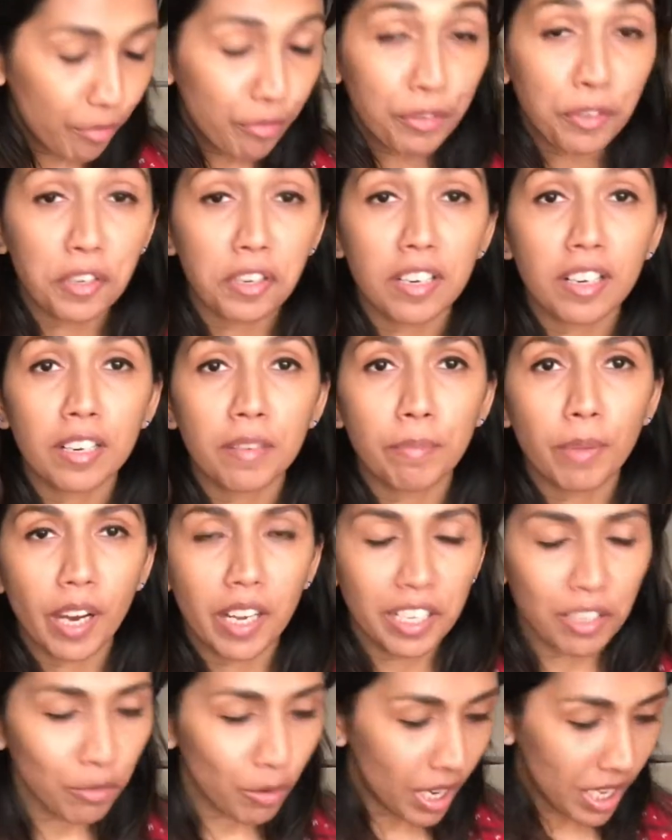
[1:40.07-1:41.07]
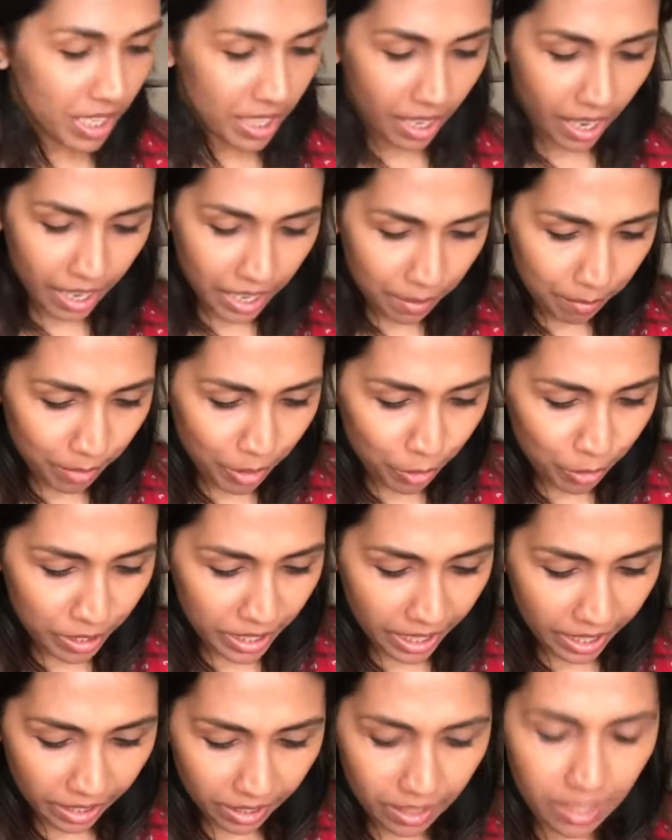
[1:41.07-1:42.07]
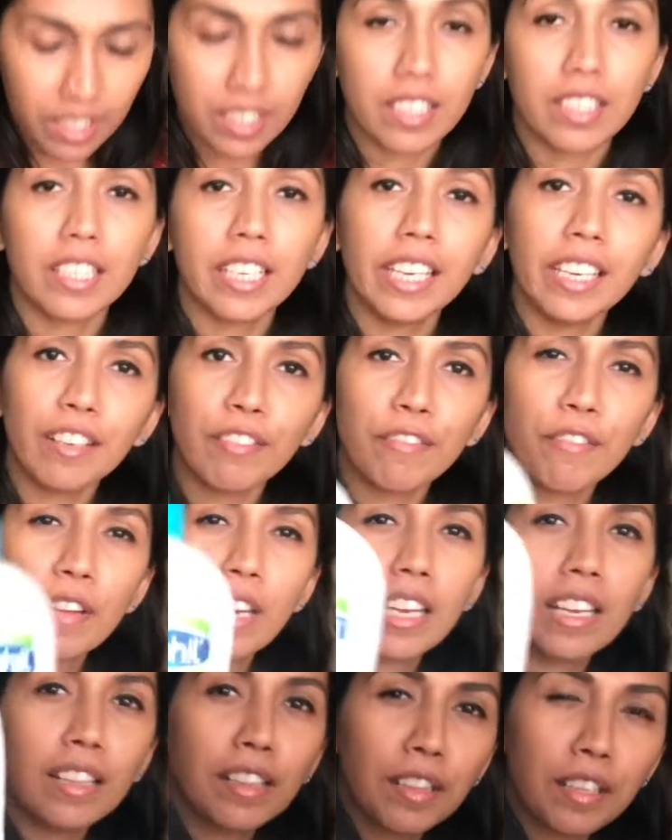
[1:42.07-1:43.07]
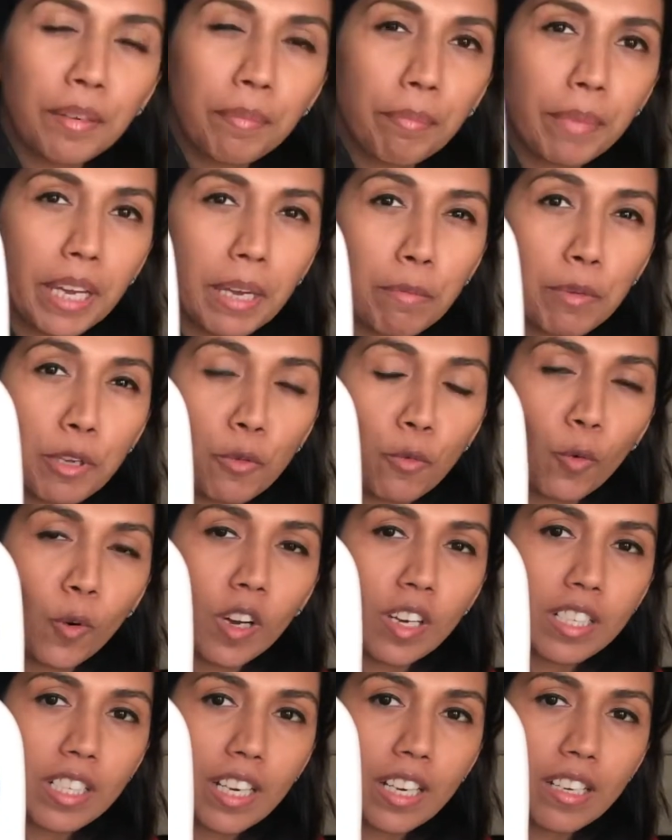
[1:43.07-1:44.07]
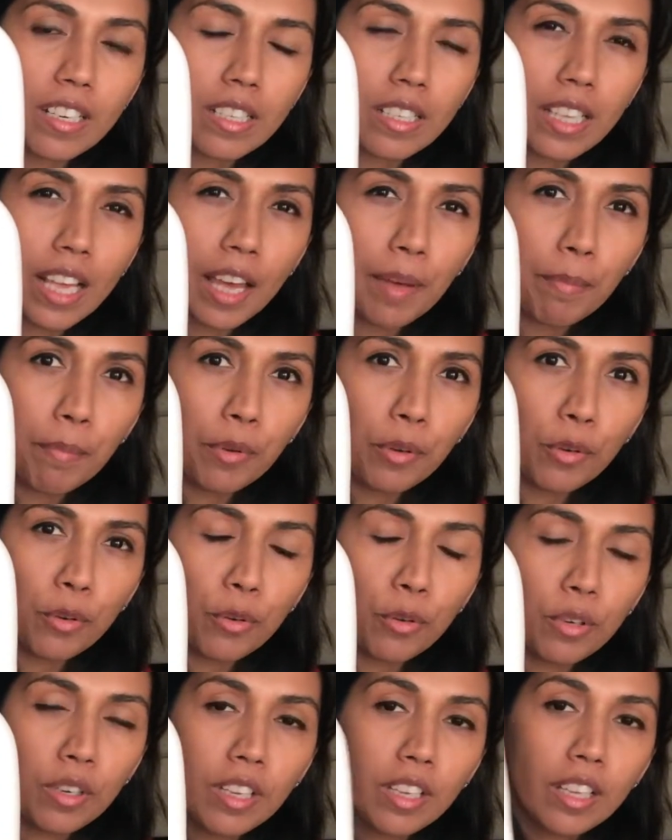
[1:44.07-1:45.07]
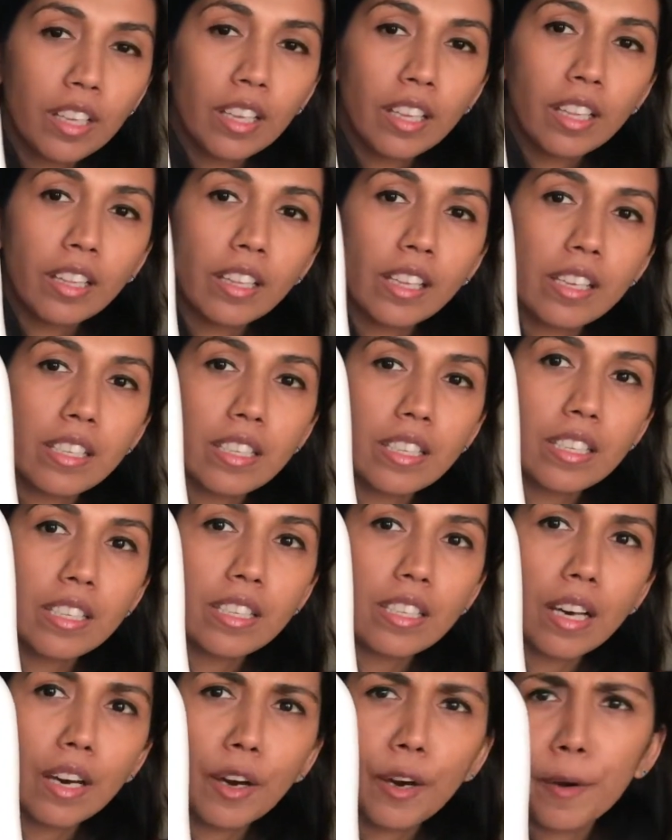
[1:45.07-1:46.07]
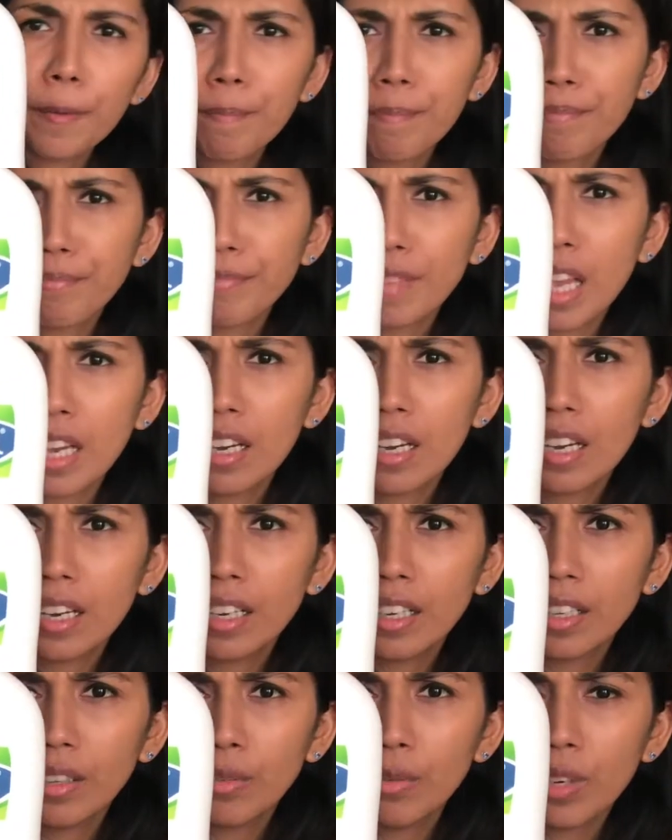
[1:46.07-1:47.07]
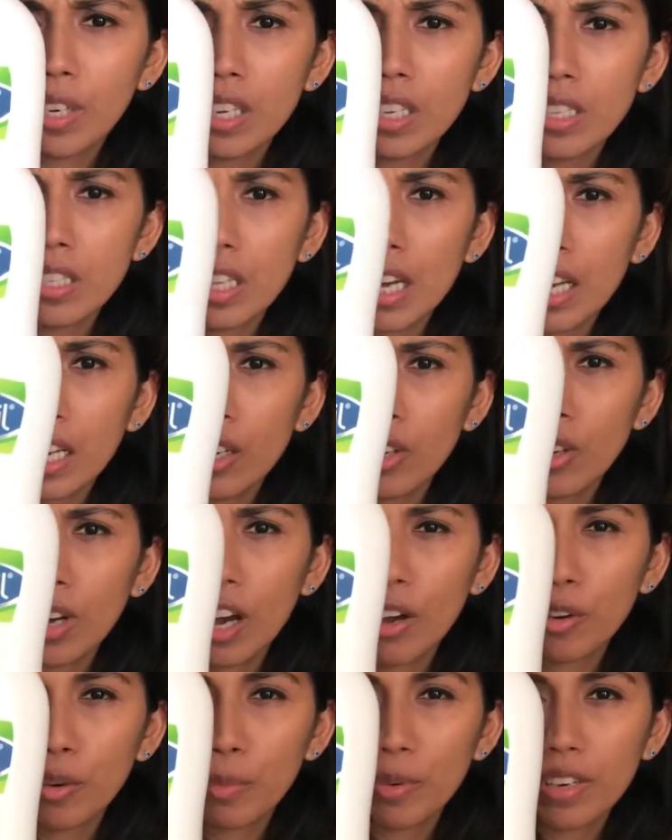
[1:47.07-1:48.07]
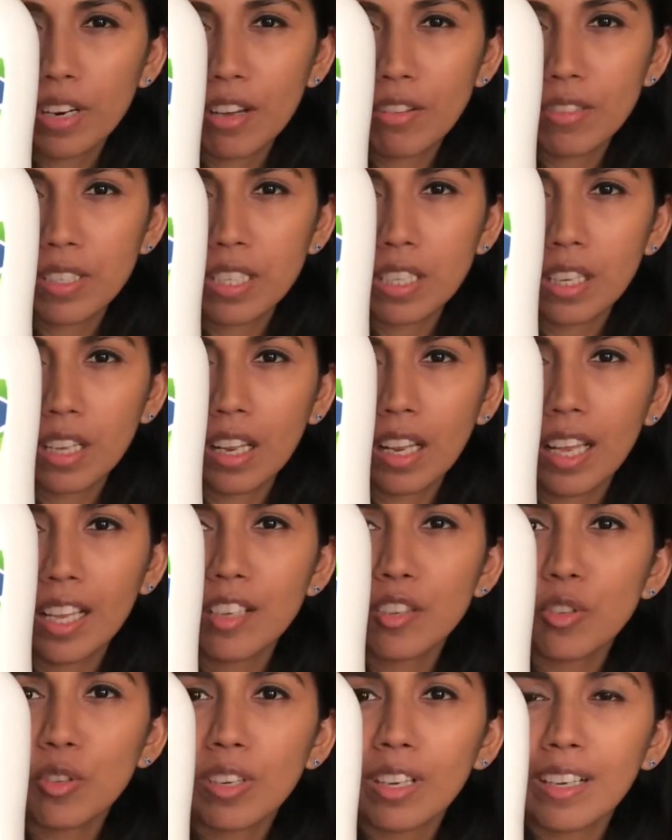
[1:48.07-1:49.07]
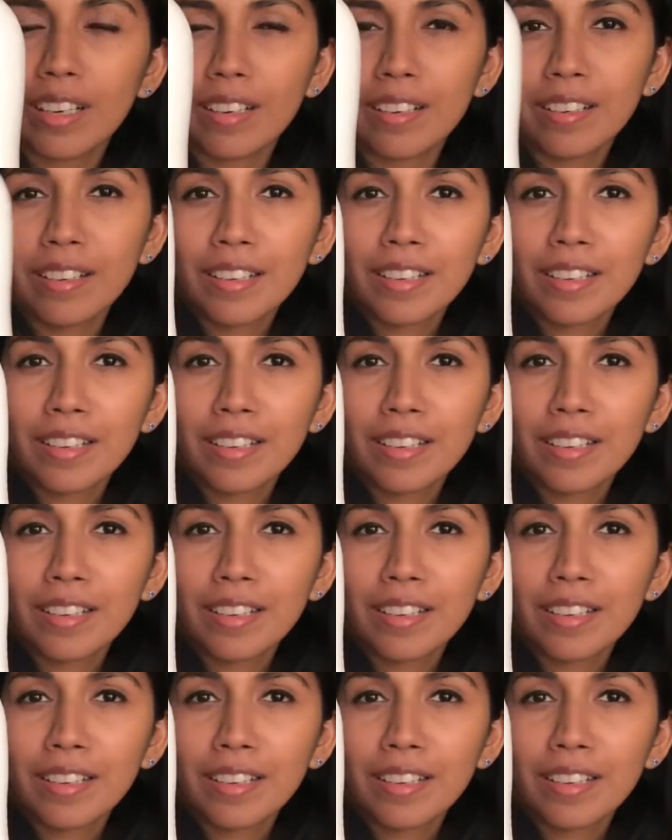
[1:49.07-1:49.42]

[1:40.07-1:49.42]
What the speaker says: For her body wash, I am using this Cetaphil baby wash and shampoo. This is I don't know how to pronounce it, calendula